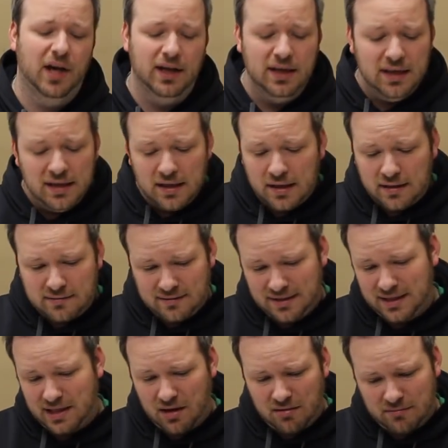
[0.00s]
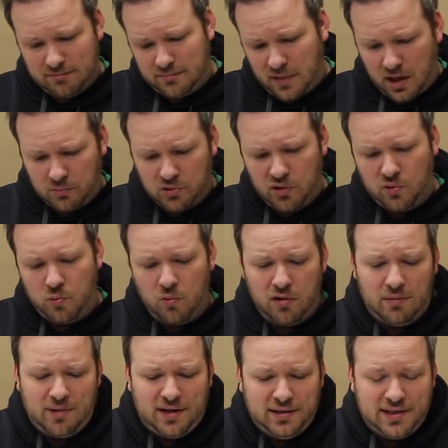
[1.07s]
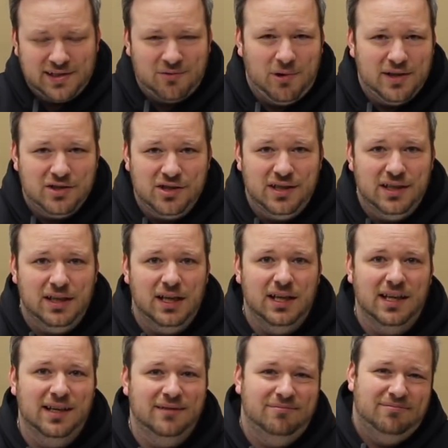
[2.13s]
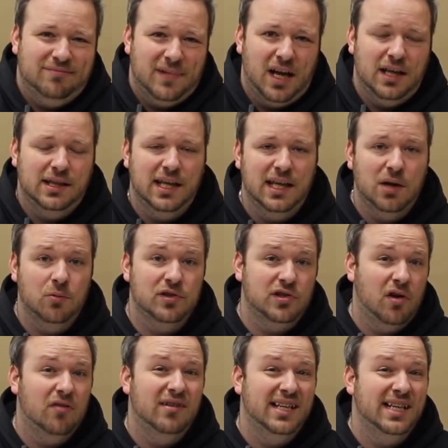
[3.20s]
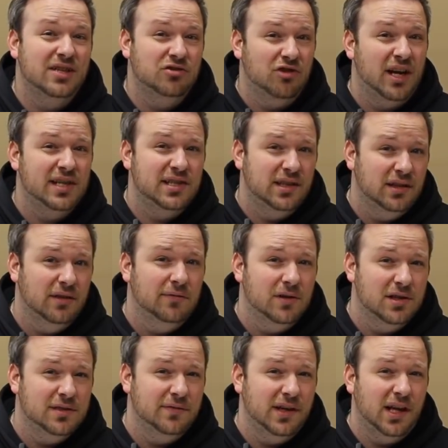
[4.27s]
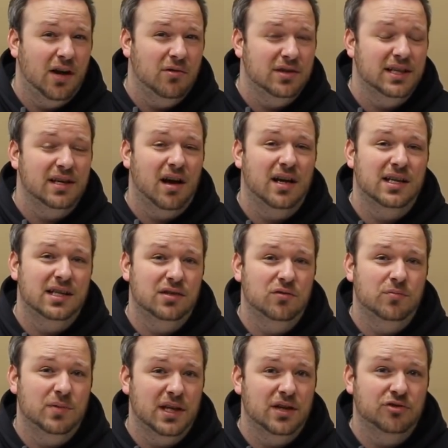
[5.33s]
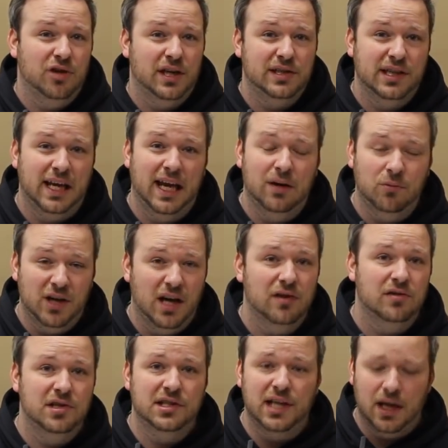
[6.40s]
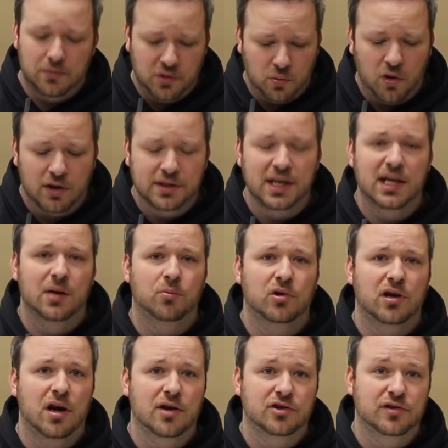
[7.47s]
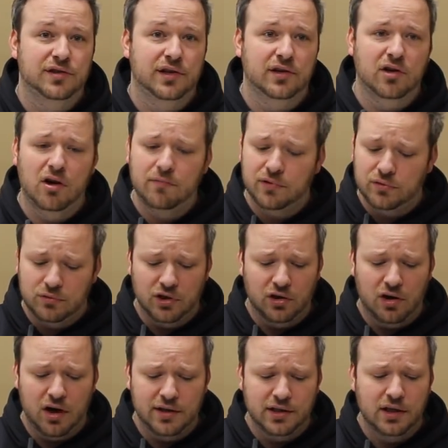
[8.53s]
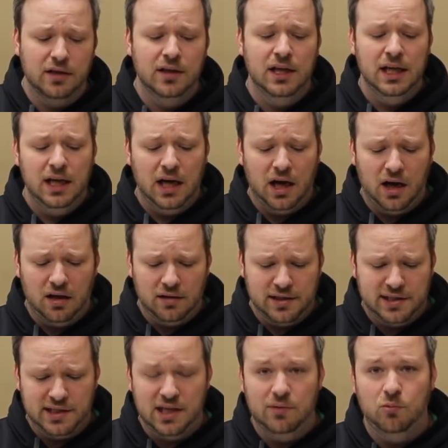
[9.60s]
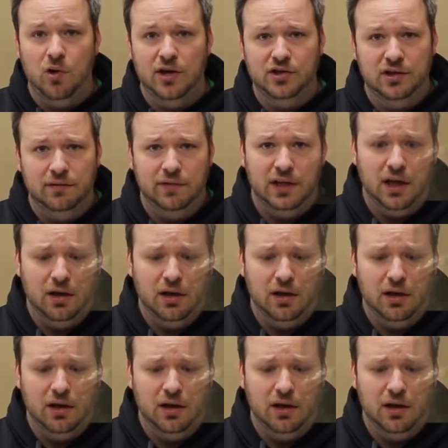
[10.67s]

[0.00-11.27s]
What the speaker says: But, you know, I'm lukewarm on this question. I think it was already addressed in the first video. It did not need to be addressed again. We understand you are taking precautions on COVID. Good on you. Let's keep watching.